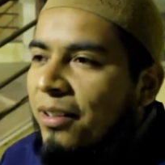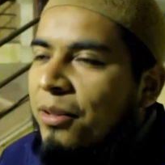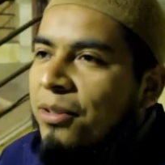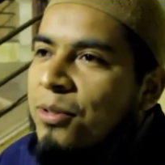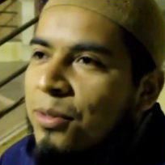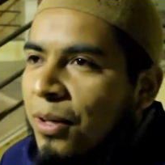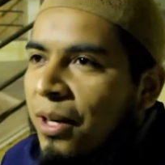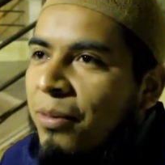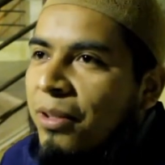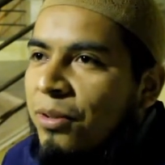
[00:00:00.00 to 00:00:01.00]
used to
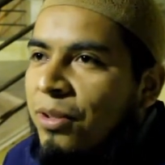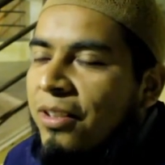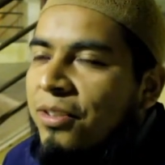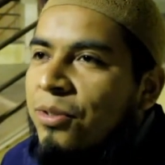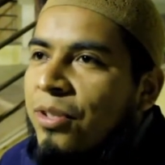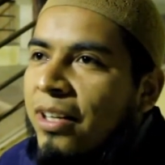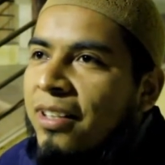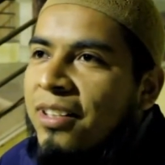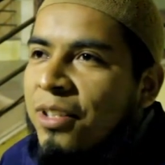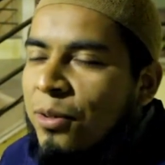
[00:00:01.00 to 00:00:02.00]
have an utility
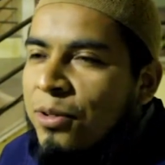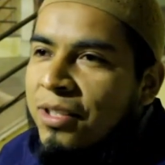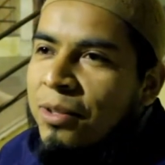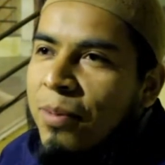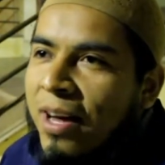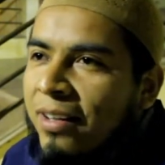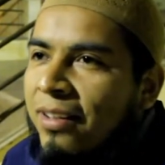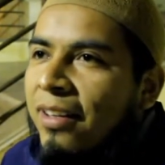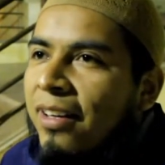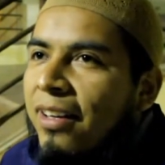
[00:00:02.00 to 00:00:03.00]
truck, and he goes in the back,
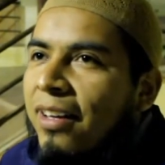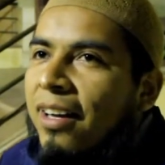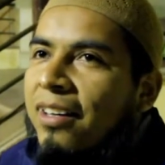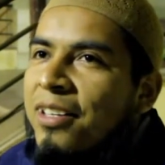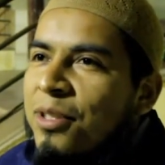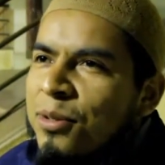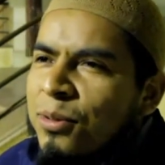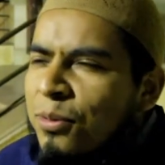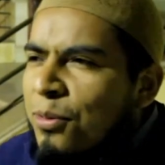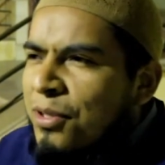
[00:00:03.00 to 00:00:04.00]
and he used
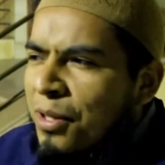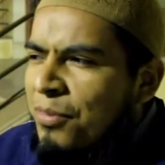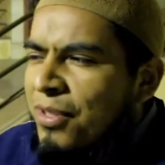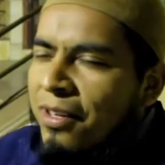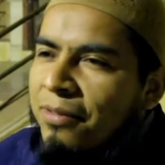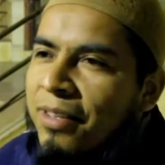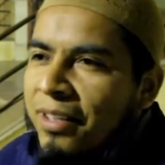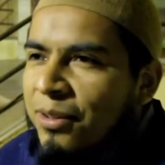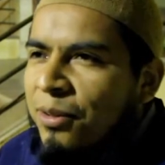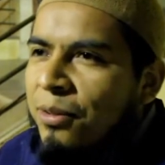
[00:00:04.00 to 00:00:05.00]
to do some stuff
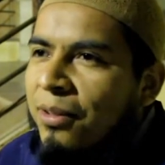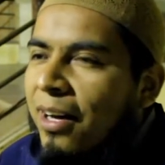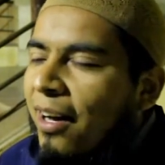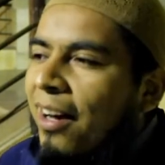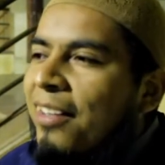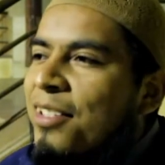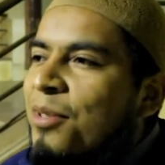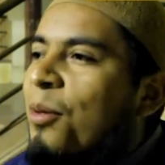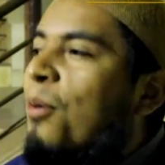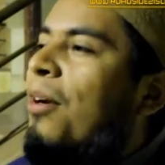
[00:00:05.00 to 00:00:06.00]
like, I
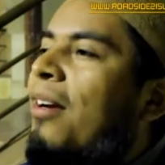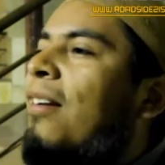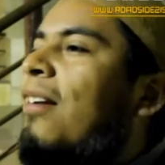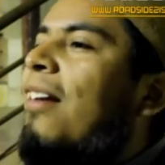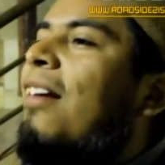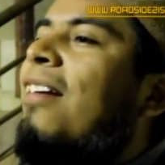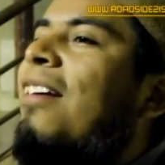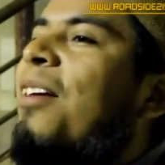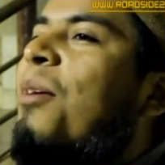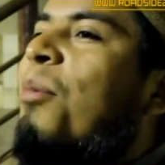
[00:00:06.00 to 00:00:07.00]
just go and
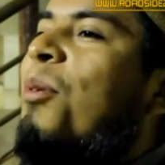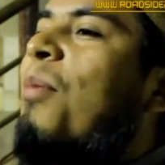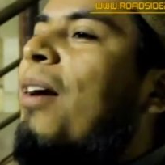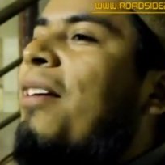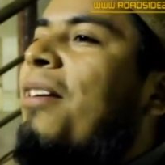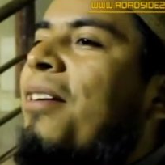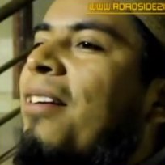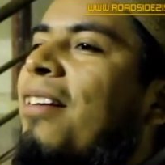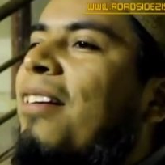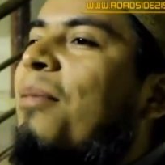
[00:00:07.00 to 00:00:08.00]
put my
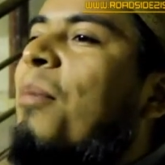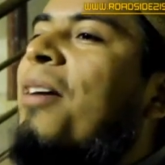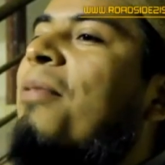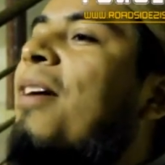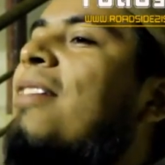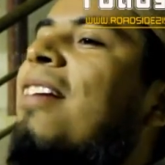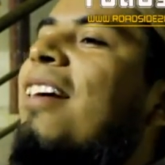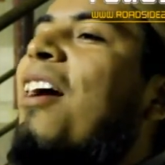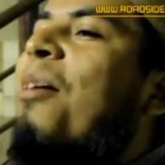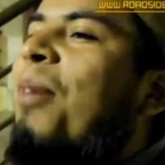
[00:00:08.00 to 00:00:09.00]
face
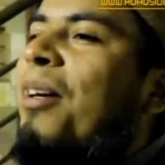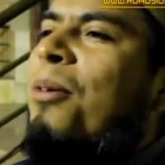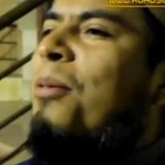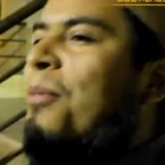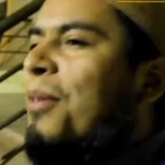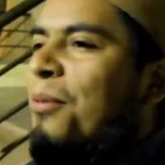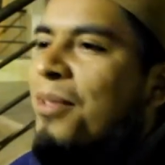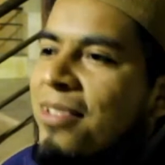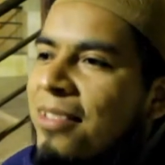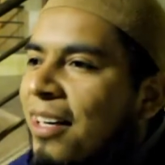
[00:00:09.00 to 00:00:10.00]
like up, like, oh,
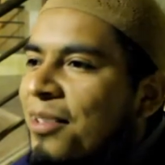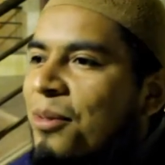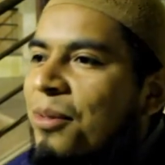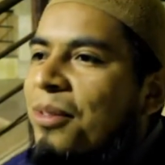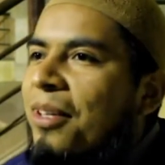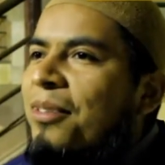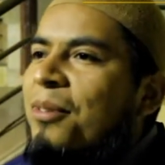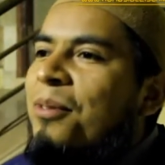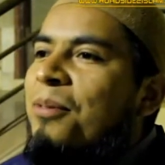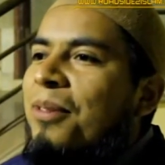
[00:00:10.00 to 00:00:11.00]
what this guy is doing, like,
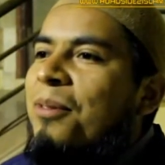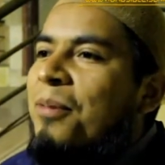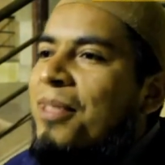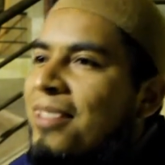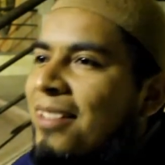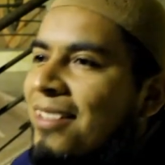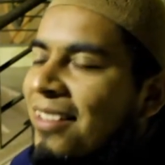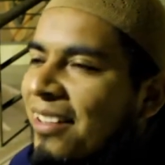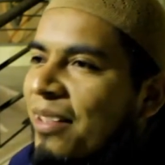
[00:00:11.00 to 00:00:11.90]
what is this?